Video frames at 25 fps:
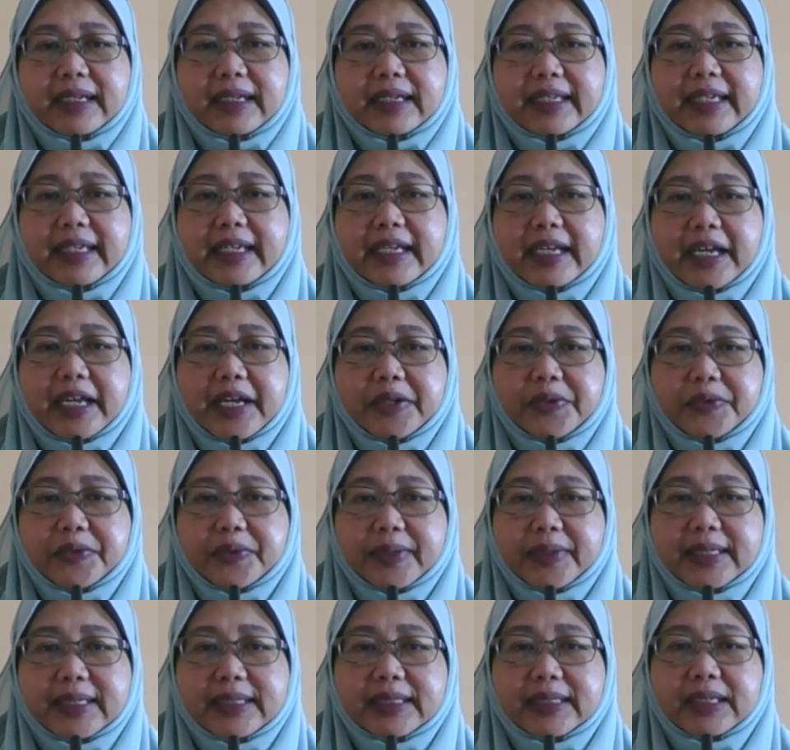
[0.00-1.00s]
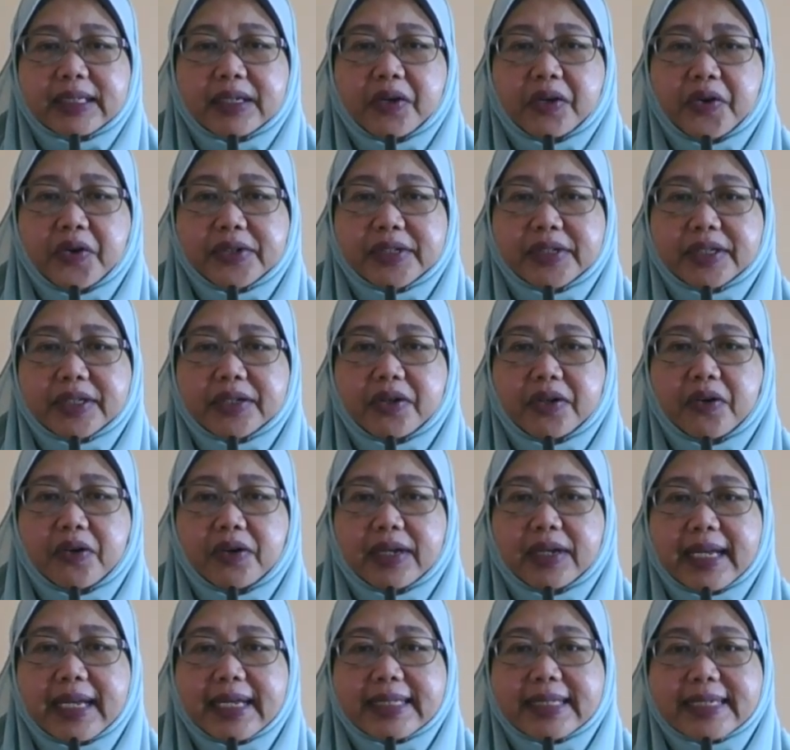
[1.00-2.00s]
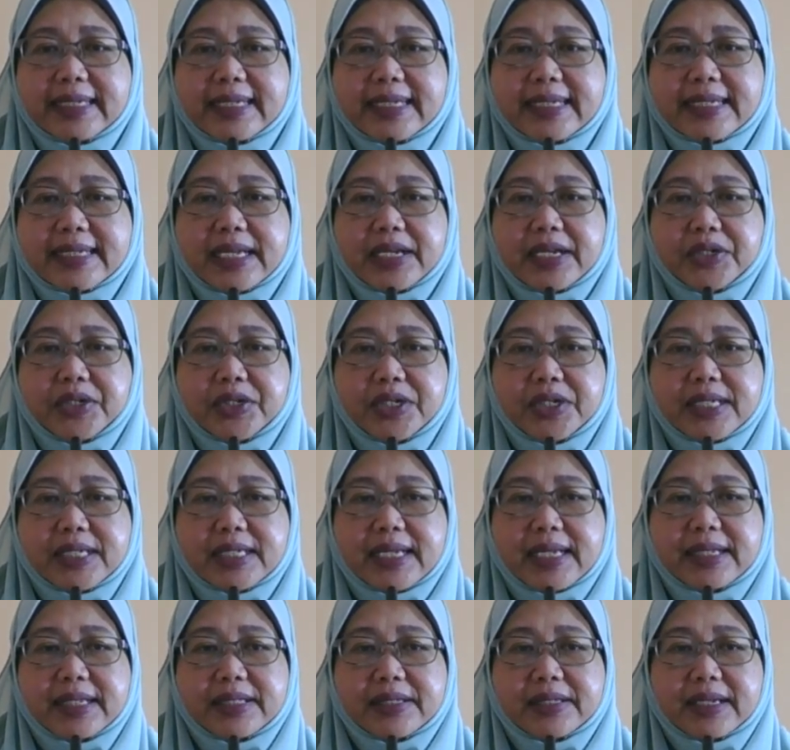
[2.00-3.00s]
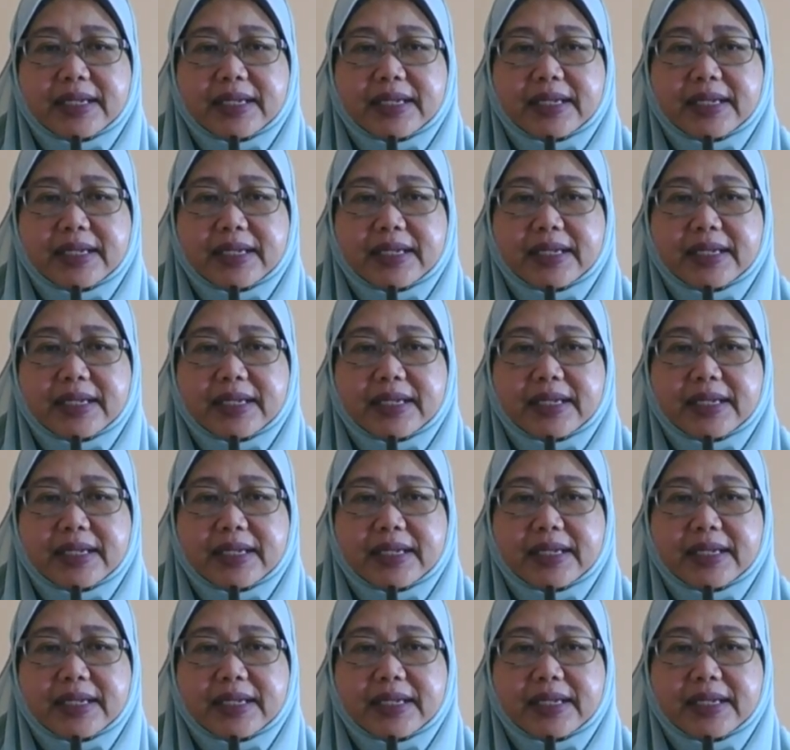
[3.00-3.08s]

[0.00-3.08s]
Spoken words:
King Edward, ordered all letters she sent to